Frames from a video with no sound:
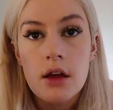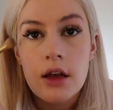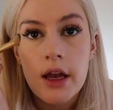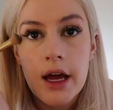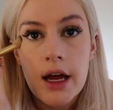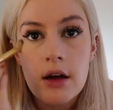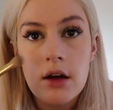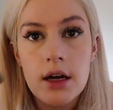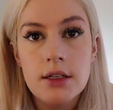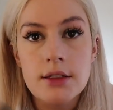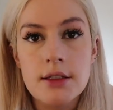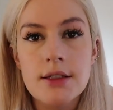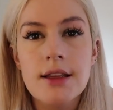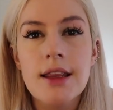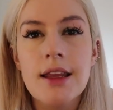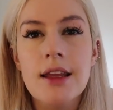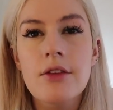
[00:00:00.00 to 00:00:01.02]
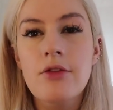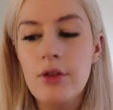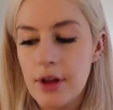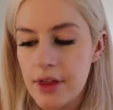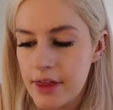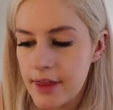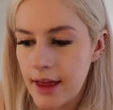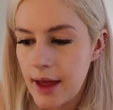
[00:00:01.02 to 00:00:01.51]
now I just live
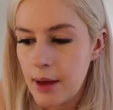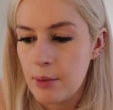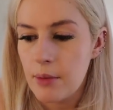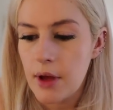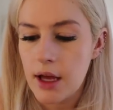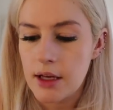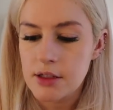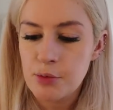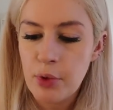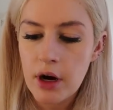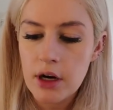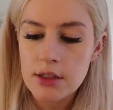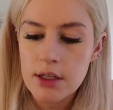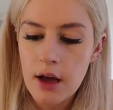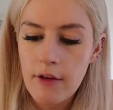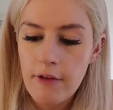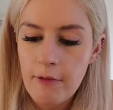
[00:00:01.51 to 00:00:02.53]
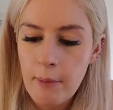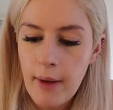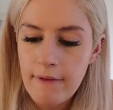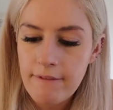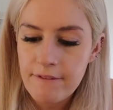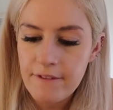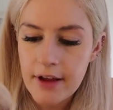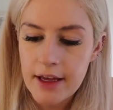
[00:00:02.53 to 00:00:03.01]
with them as part of
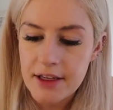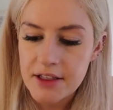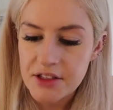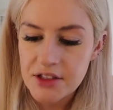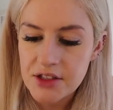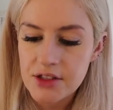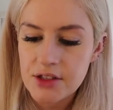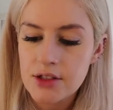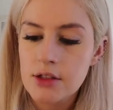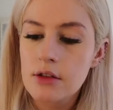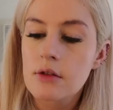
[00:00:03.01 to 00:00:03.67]
my face.